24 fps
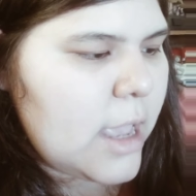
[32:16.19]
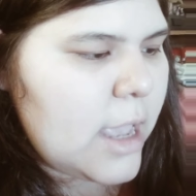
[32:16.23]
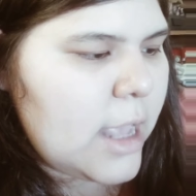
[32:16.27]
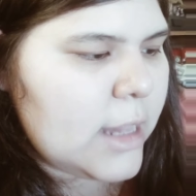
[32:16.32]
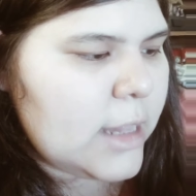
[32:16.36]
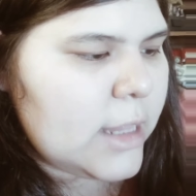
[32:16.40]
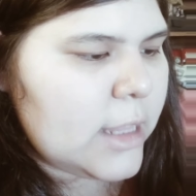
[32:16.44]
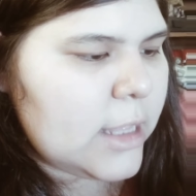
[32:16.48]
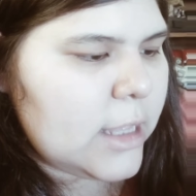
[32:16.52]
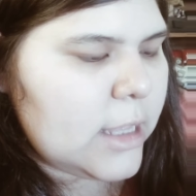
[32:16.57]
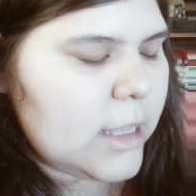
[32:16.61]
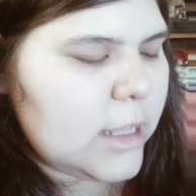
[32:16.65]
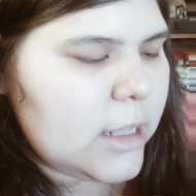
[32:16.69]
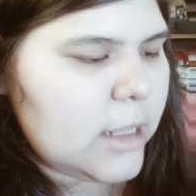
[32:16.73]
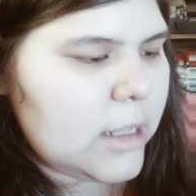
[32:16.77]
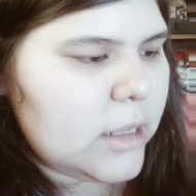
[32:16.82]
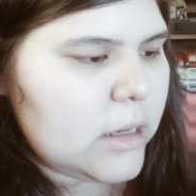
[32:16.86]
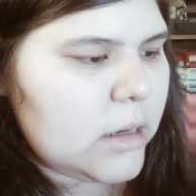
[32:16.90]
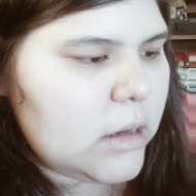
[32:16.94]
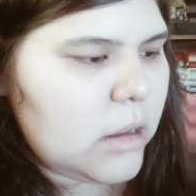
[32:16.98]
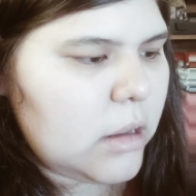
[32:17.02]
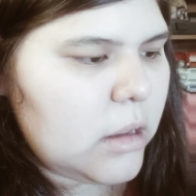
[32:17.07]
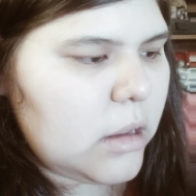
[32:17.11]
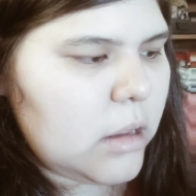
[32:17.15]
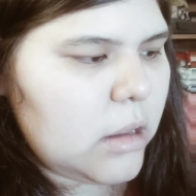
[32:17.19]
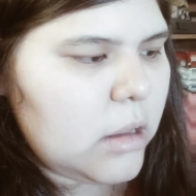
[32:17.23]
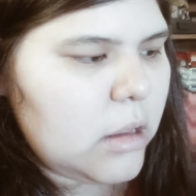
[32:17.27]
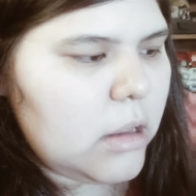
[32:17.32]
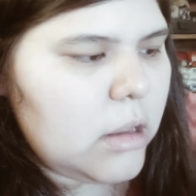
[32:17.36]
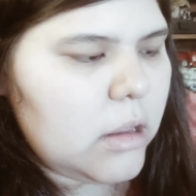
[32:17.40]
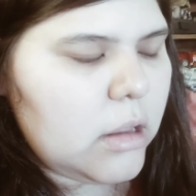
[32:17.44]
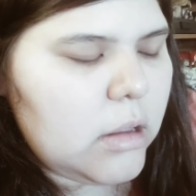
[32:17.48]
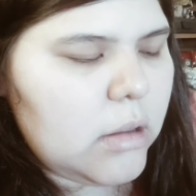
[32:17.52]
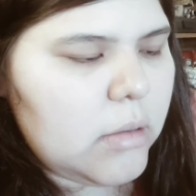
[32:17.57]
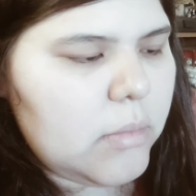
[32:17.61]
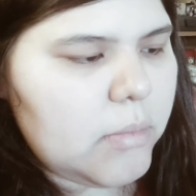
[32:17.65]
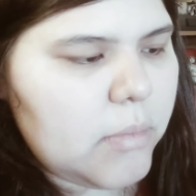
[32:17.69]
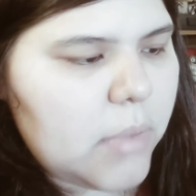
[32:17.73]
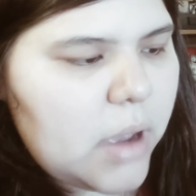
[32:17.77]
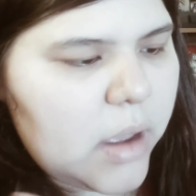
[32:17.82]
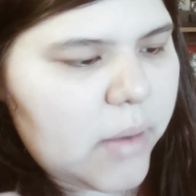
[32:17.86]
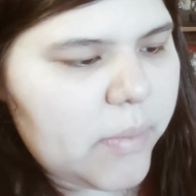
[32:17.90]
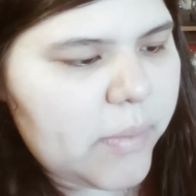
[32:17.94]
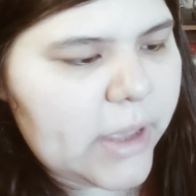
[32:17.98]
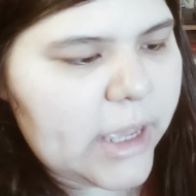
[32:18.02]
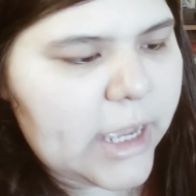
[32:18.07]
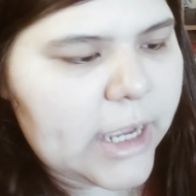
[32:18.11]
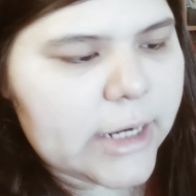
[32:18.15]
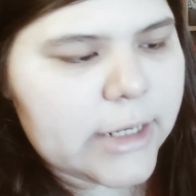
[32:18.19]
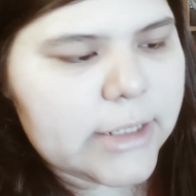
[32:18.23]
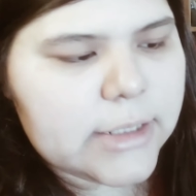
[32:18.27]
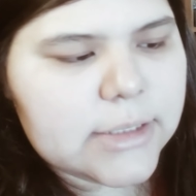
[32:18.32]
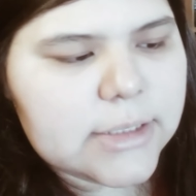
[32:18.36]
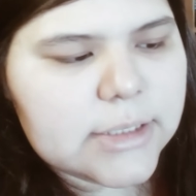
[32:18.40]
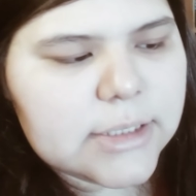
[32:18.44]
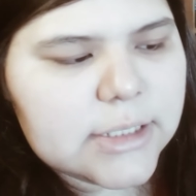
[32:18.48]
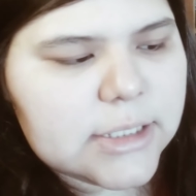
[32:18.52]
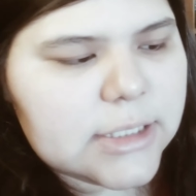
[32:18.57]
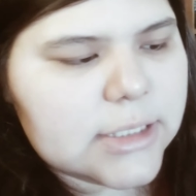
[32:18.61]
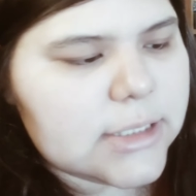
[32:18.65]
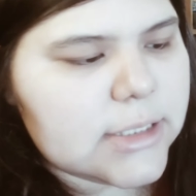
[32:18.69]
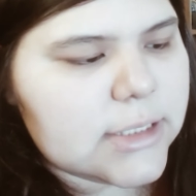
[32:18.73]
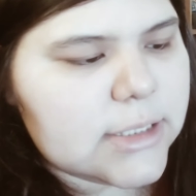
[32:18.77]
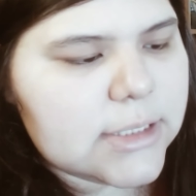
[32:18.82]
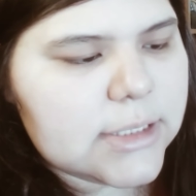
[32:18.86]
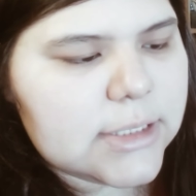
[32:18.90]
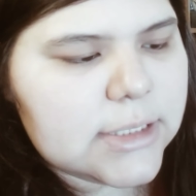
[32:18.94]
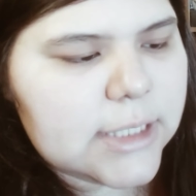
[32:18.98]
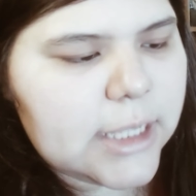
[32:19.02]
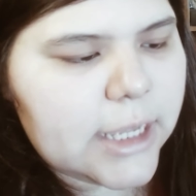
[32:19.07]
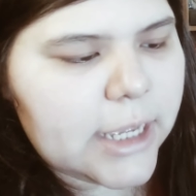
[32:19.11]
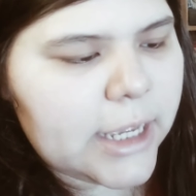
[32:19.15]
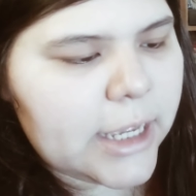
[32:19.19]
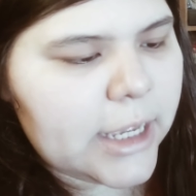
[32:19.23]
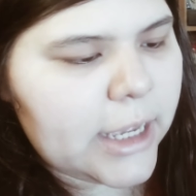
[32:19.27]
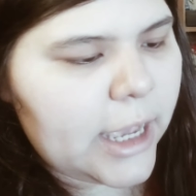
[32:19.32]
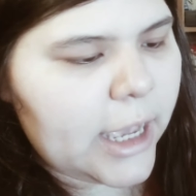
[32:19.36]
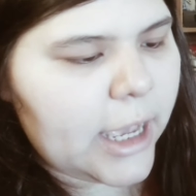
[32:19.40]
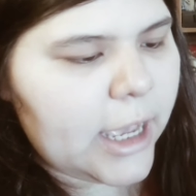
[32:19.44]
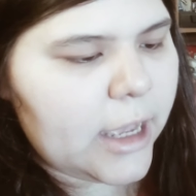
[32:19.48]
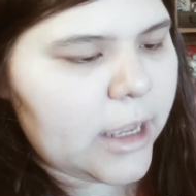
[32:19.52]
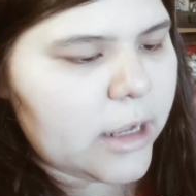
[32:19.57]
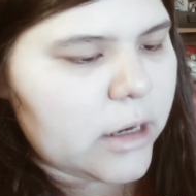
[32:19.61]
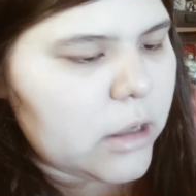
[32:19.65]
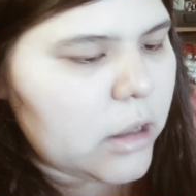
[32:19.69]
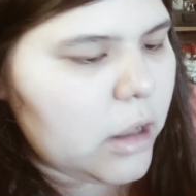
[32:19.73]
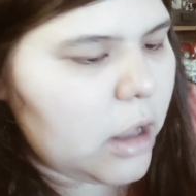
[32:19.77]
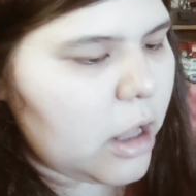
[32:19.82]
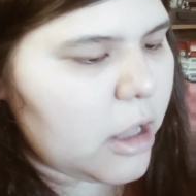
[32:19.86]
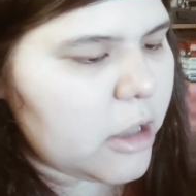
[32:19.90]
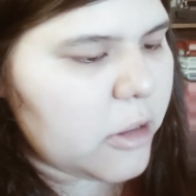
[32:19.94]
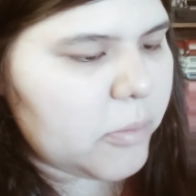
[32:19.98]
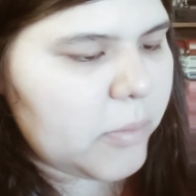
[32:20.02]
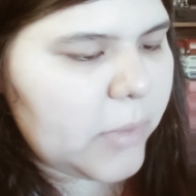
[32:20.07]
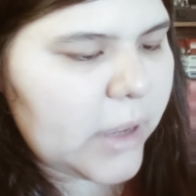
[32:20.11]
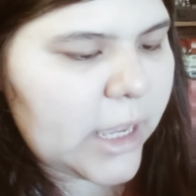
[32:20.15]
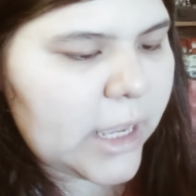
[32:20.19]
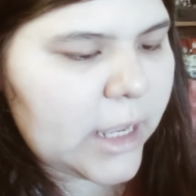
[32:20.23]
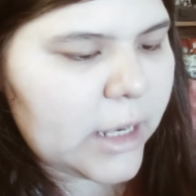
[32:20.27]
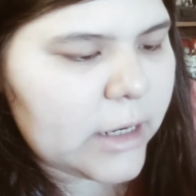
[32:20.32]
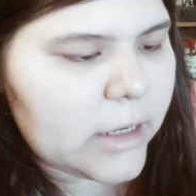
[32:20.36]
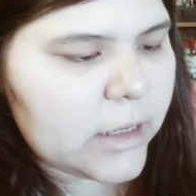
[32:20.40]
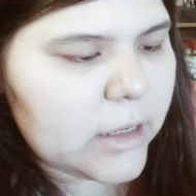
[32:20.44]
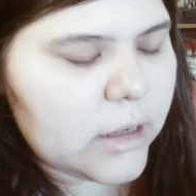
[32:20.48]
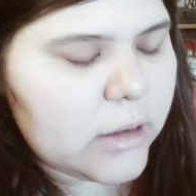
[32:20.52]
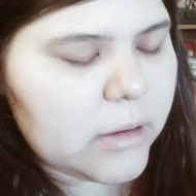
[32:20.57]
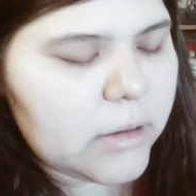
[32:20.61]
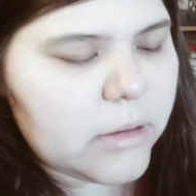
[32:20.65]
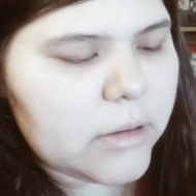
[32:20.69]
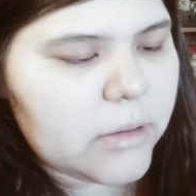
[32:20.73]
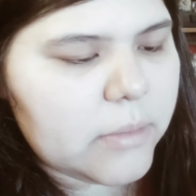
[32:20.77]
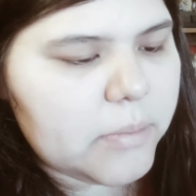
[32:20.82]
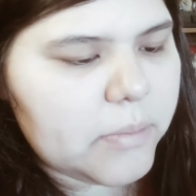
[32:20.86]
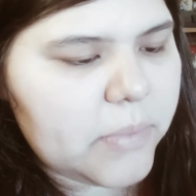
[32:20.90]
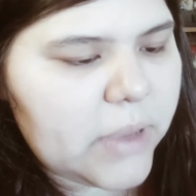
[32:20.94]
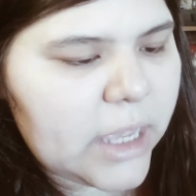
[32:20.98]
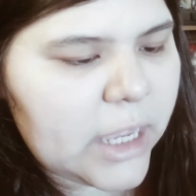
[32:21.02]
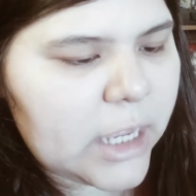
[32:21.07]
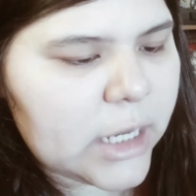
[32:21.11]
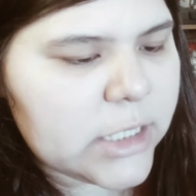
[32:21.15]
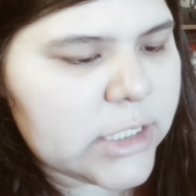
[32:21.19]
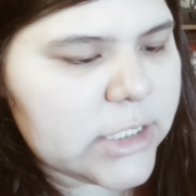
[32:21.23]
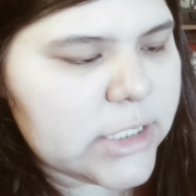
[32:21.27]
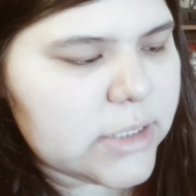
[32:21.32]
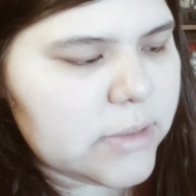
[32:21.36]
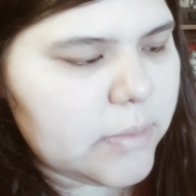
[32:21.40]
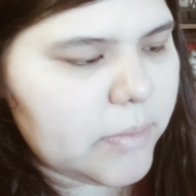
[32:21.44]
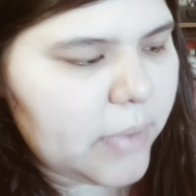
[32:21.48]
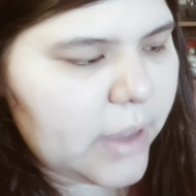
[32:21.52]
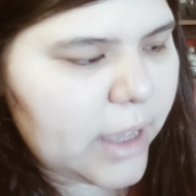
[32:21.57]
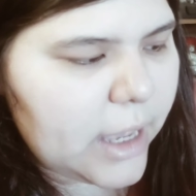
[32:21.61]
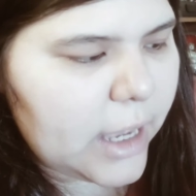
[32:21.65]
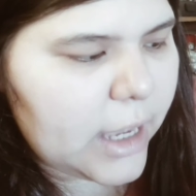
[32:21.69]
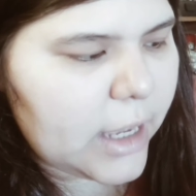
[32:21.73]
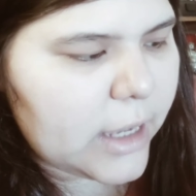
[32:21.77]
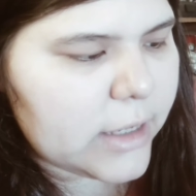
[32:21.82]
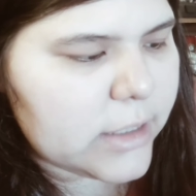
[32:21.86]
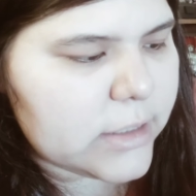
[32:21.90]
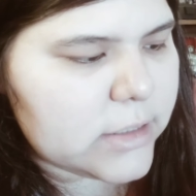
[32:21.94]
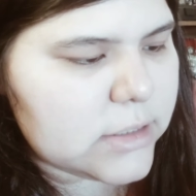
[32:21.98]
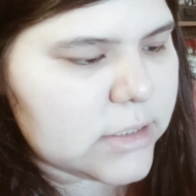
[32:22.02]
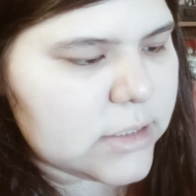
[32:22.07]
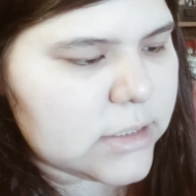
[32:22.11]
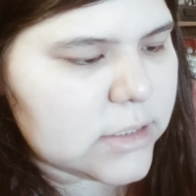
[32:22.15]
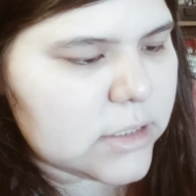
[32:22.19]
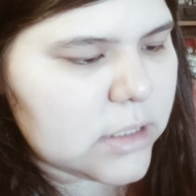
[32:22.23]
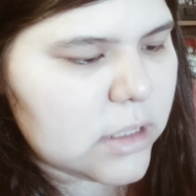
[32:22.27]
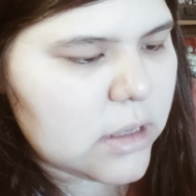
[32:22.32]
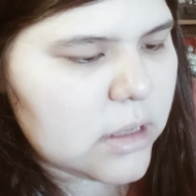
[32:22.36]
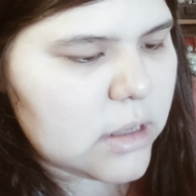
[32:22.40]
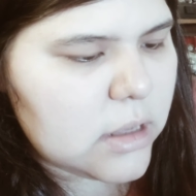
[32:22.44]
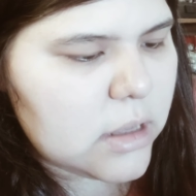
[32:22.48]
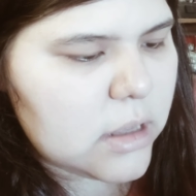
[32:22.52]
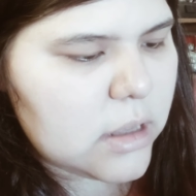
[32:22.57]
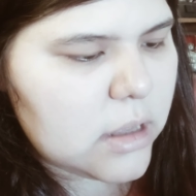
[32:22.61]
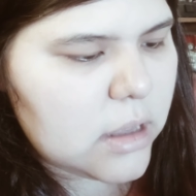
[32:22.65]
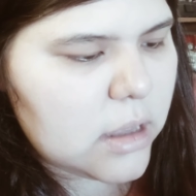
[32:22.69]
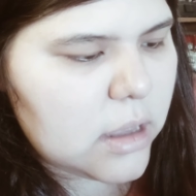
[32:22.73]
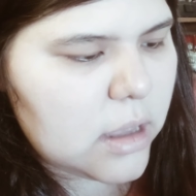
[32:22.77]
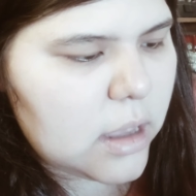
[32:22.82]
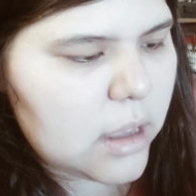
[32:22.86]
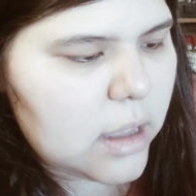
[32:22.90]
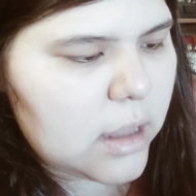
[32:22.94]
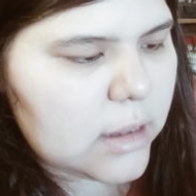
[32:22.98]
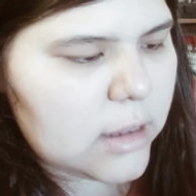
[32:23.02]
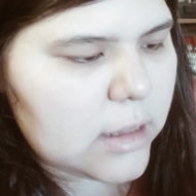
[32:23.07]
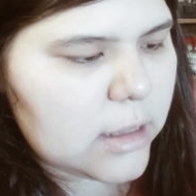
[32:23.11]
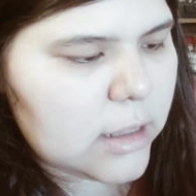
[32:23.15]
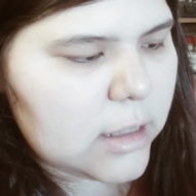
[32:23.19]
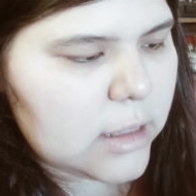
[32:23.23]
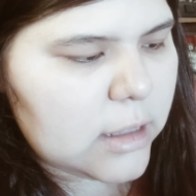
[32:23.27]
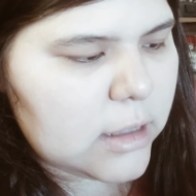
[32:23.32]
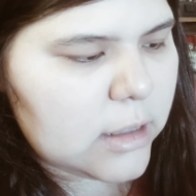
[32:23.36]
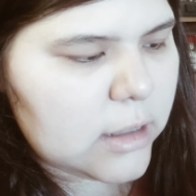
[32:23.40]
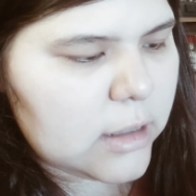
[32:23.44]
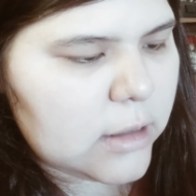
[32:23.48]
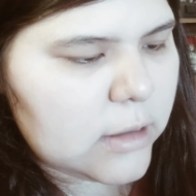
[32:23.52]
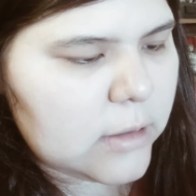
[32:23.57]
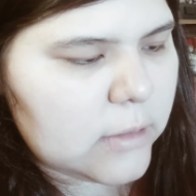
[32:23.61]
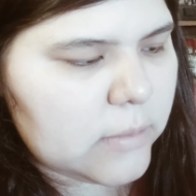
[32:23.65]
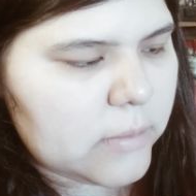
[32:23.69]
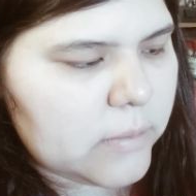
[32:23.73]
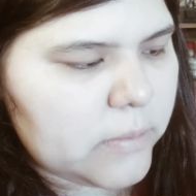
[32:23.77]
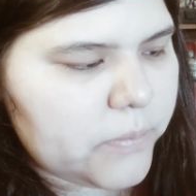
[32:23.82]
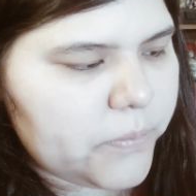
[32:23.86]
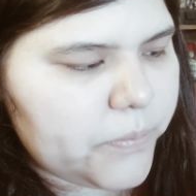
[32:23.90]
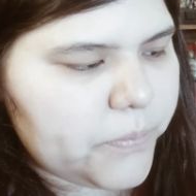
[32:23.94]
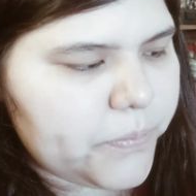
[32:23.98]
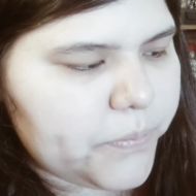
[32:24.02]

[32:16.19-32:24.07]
And then my panties, because they had cloth panties and pads, and then